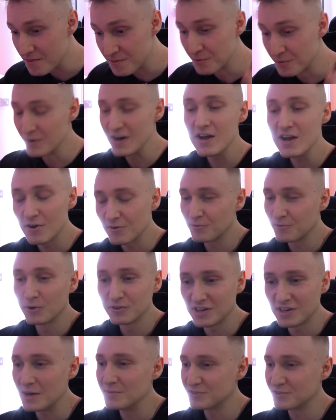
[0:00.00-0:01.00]
three or
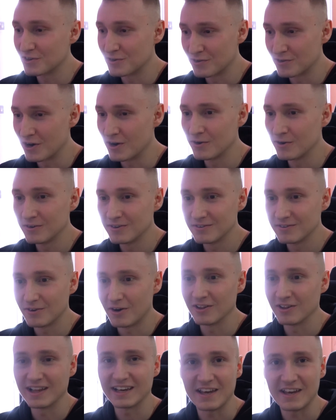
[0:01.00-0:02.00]
four times in a row
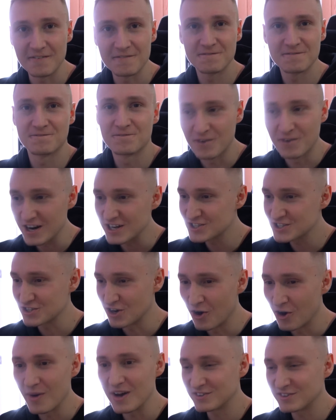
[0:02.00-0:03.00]
on like a fresh
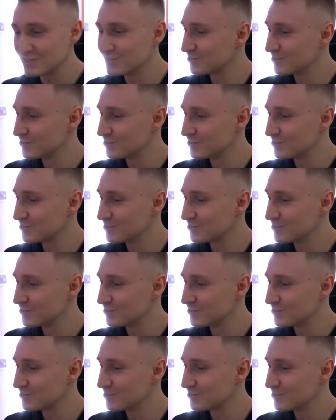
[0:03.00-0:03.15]
OS